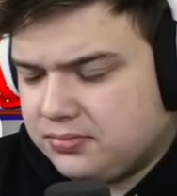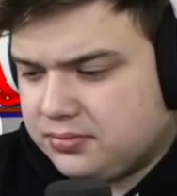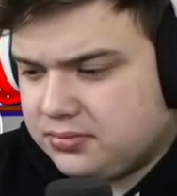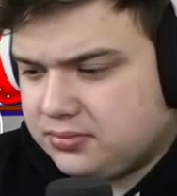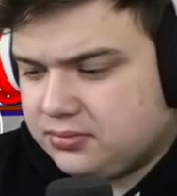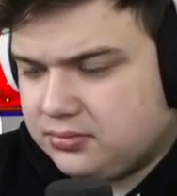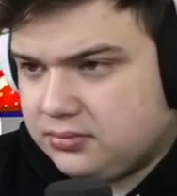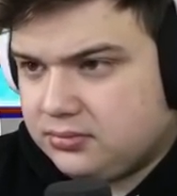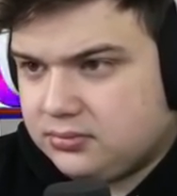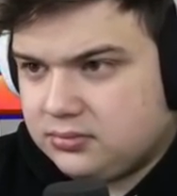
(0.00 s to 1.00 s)

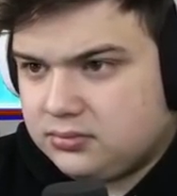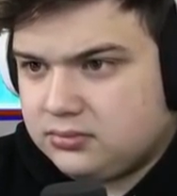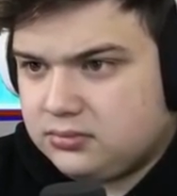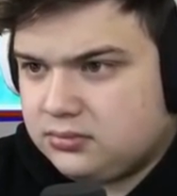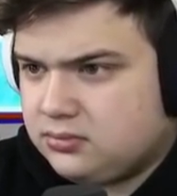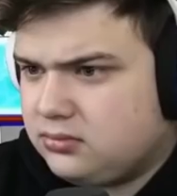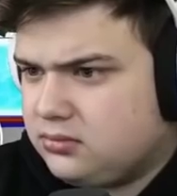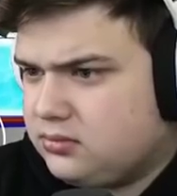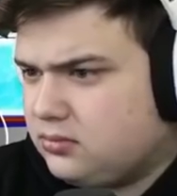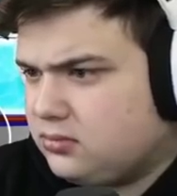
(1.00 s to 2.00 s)
(no one is talking)